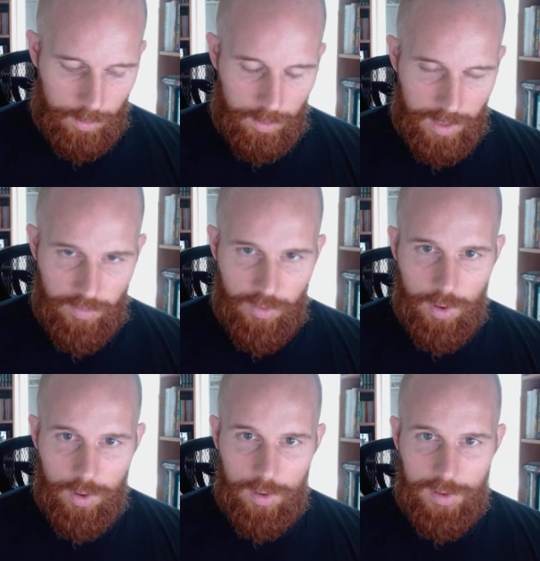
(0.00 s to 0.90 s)

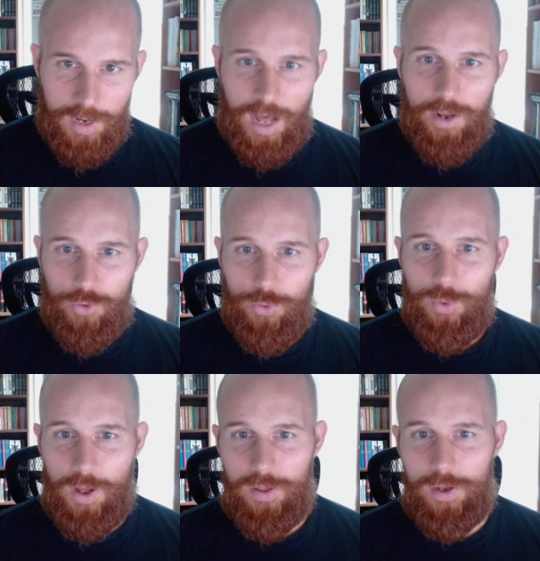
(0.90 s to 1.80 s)
Never not do
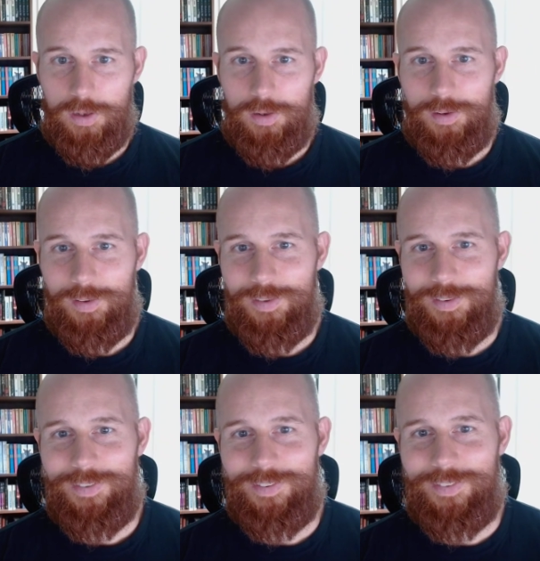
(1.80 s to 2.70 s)
nothing.
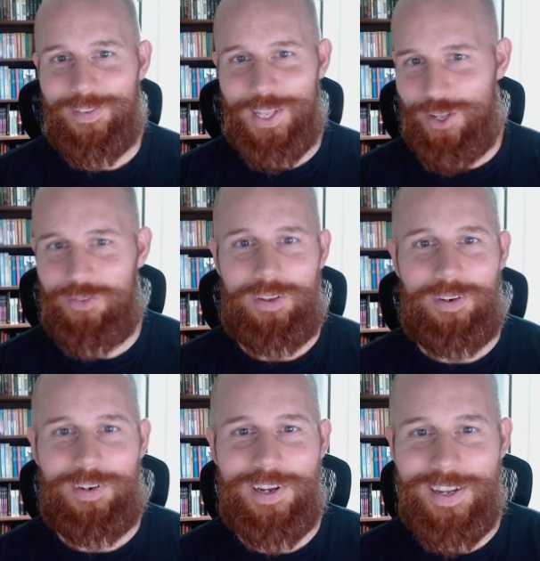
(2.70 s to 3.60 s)
I love it.
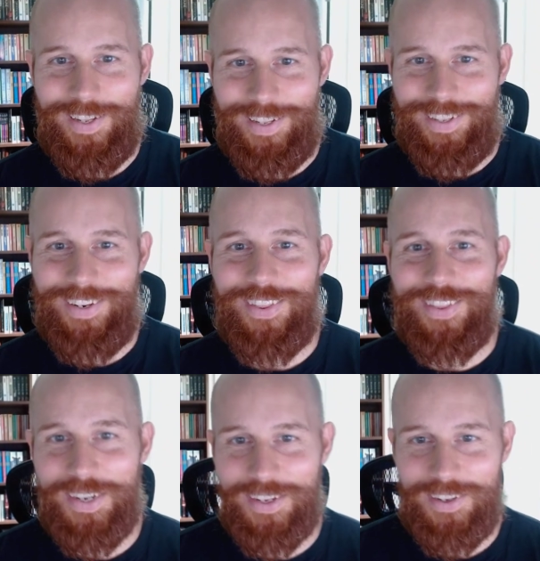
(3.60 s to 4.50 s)
Nothing
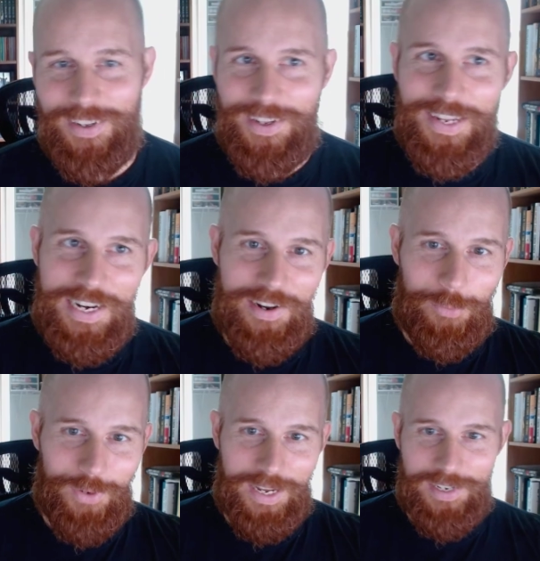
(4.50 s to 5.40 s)
like a
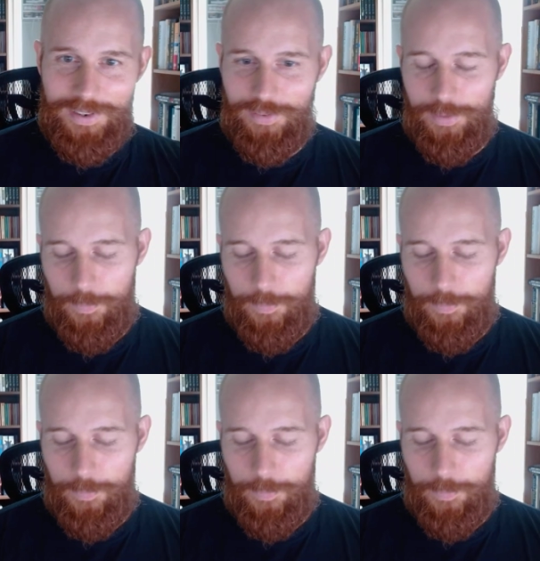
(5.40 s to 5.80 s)
double negative.